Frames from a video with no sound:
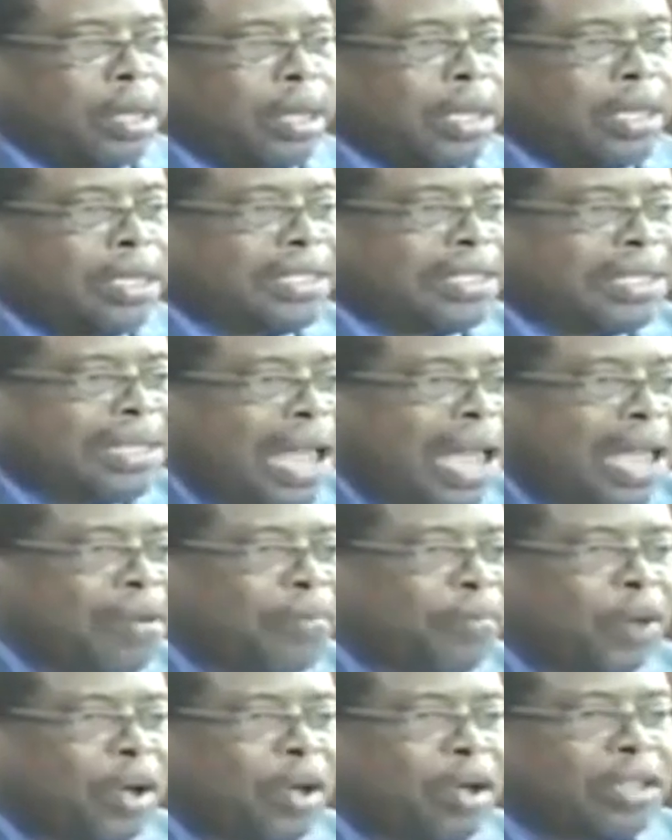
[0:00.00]
It's
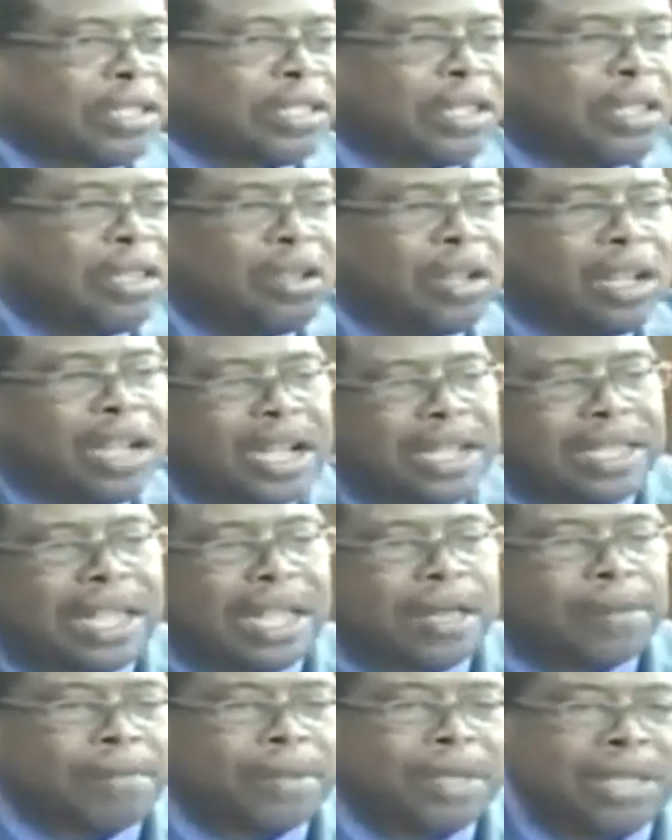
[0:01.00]
time for us to look at
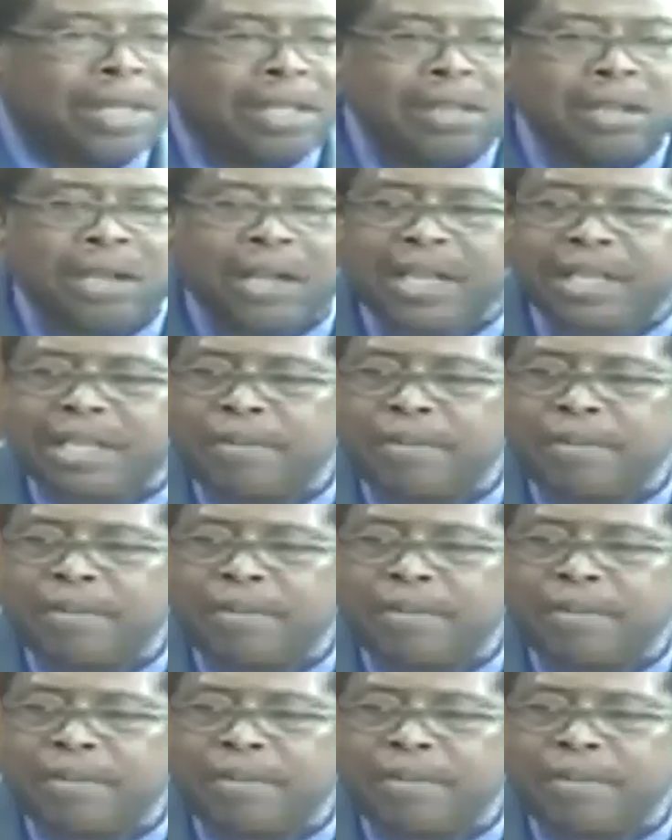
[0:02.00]
them, look at the